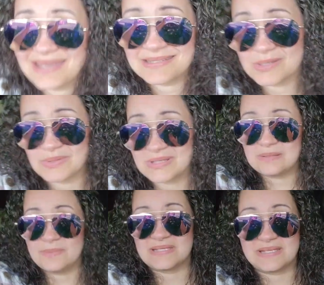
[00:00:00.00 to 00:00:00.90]
It don't need
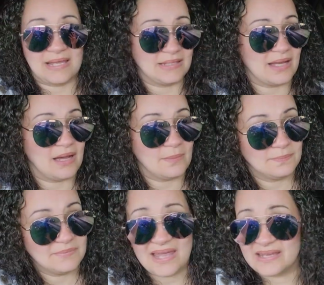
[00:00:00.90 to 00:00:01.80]
to be a Stanley Cup,
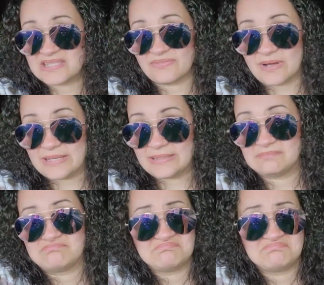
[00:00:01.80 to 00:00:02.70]
and it's fine.
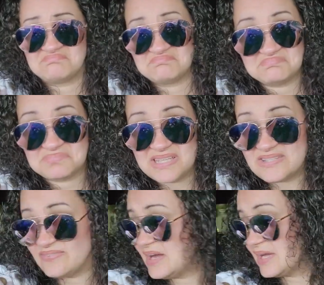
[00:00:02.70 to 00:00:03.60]

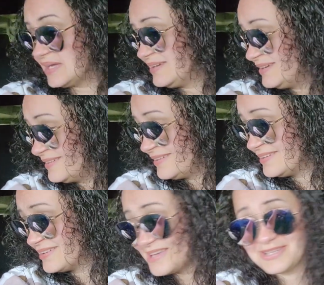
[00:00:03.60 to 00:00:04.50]
It's fine.
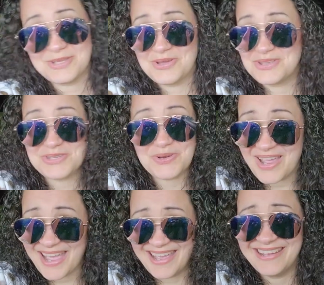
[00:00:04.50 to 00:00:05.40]
it's it's
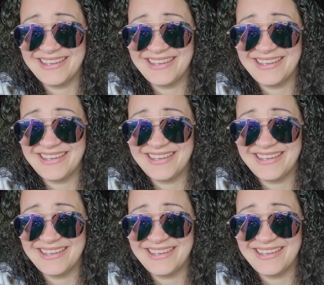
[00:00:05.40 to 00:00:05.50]
okay.